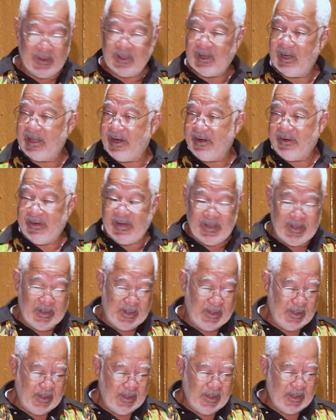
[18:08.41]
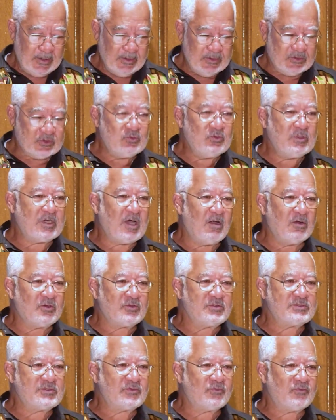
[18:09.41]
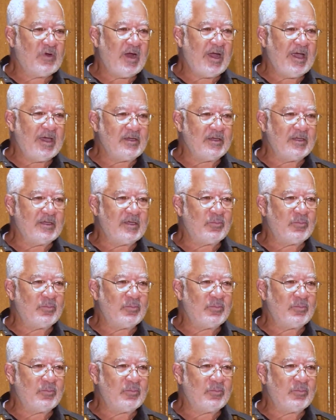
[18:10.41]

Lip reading: Larry, $2 to Friday.